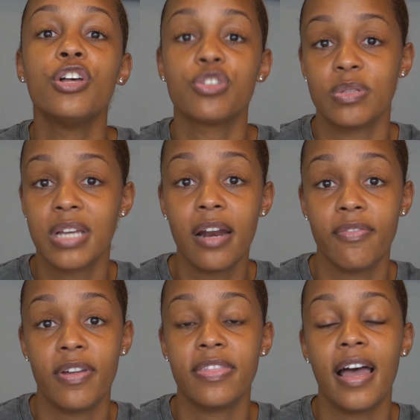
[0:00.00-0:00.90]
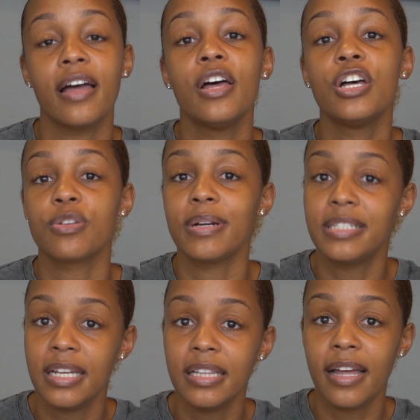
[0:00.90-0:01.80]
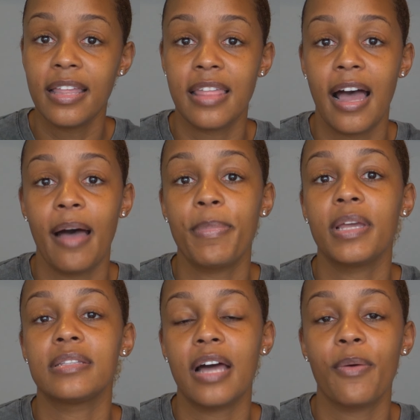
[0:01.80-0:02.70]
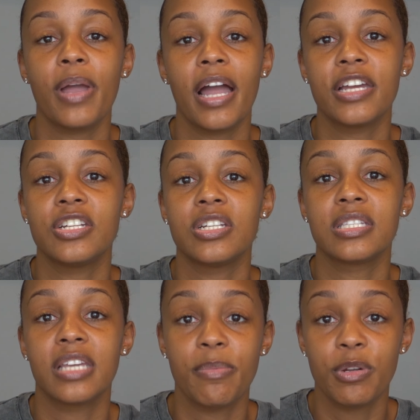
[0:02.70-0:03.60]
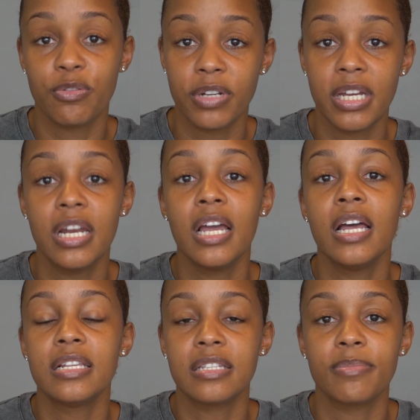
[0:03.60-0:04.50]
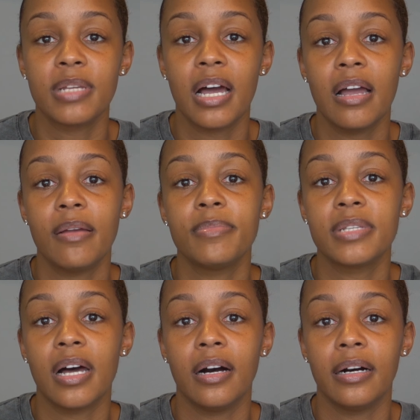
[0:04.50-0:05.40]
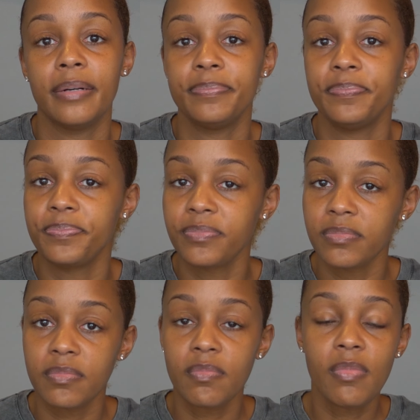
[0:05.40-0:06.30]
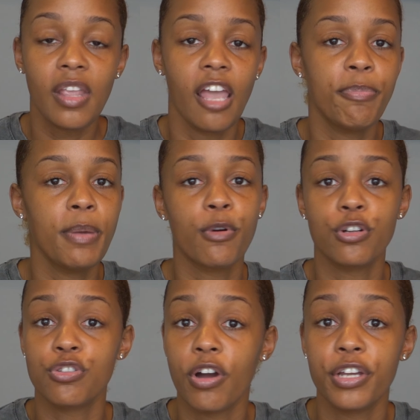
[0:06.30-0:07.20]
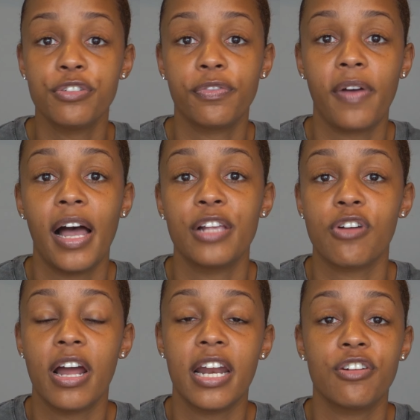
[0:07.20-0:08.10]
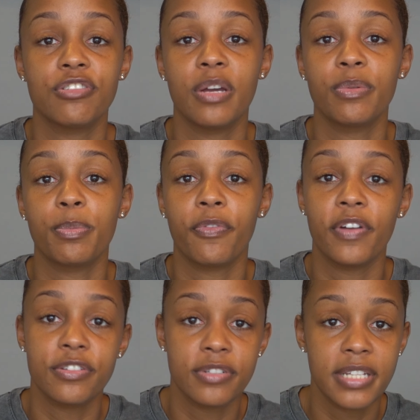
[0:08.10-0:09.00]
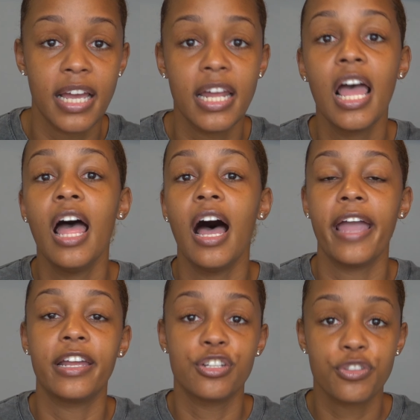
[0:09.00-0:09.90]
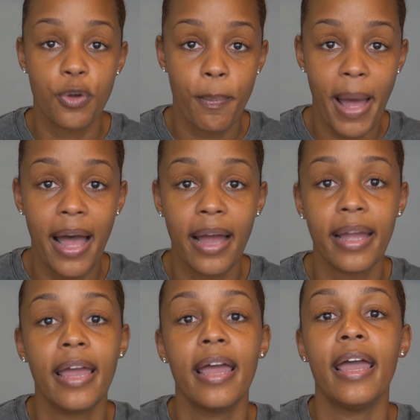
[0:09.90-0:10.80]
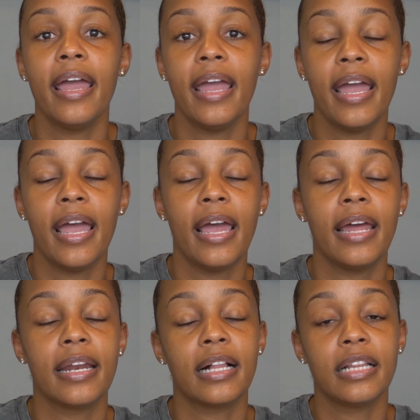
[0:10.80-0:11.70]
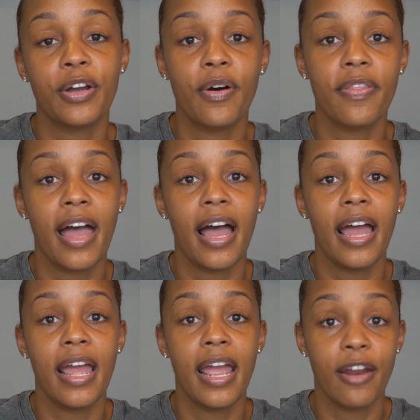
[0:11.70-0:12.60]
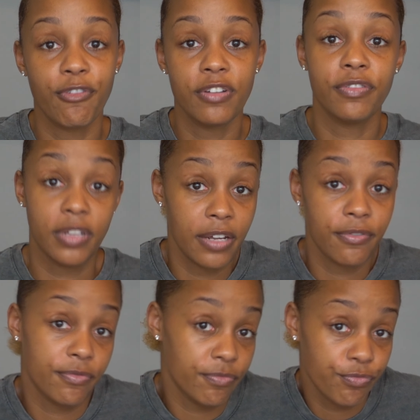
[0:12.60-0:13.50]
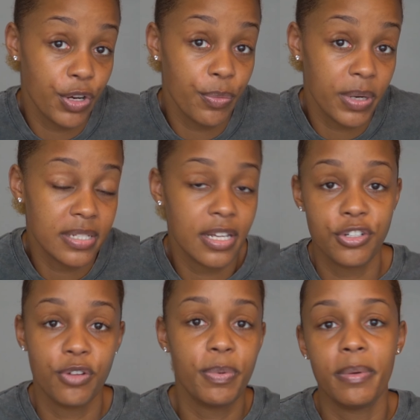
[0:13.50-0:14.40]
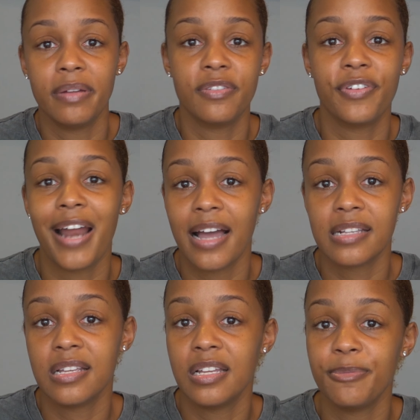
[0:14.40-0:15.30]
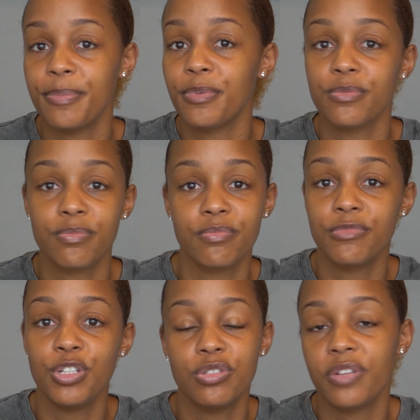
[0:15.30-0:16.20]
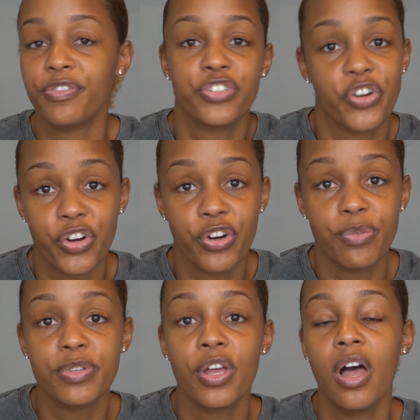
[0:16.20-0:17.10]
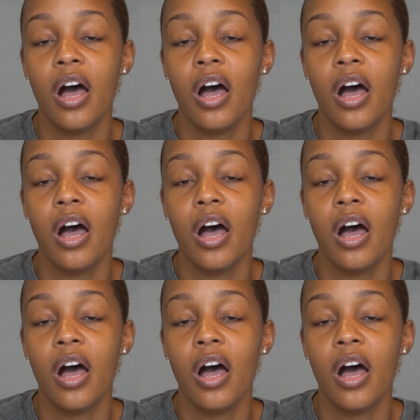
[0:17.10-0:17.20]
So it's kind of like that. So I did like that because that way I could just skim and read. Sometimes if people are talking too fast or I didn't understand what the professor said, I can just go back and click on that and read what he says. People have different accents, people use different terms.